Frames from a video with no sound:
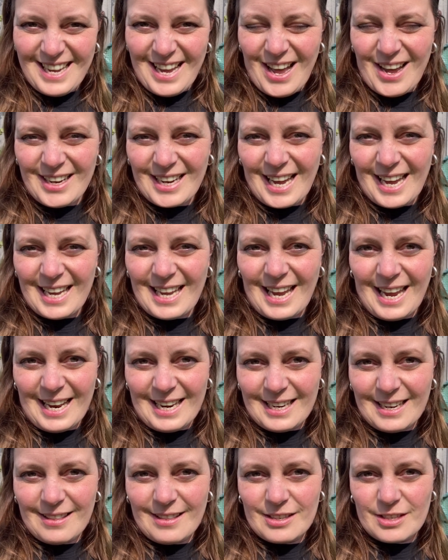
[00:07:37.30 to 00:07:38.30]
okay,
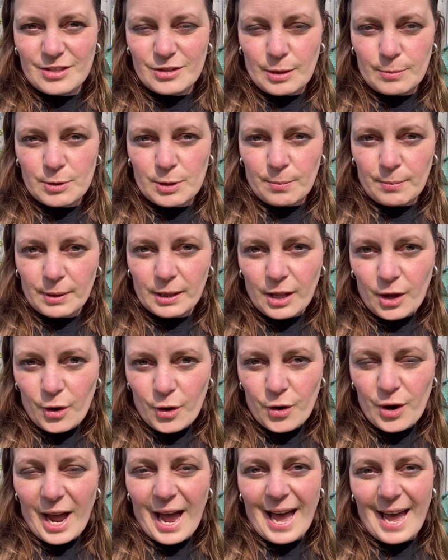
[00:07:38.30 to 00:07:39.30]
in the description
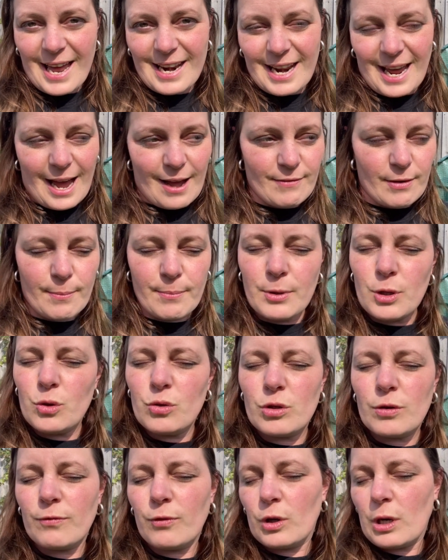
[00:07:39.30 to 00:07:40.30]
below, and have a
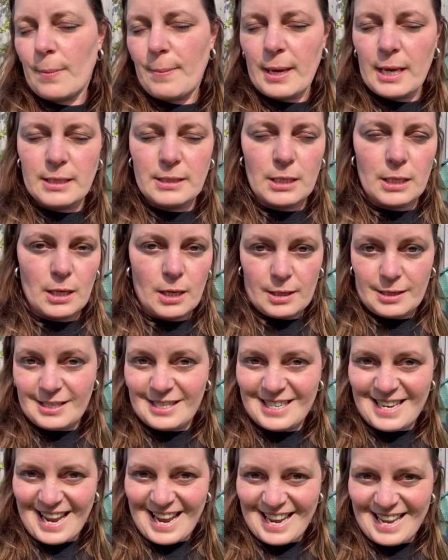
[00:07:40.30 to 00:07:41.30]
beautiful, amazing
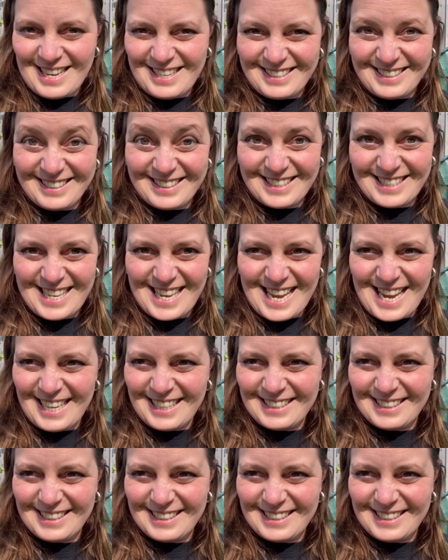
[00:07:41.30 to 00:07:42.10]
day. See ya.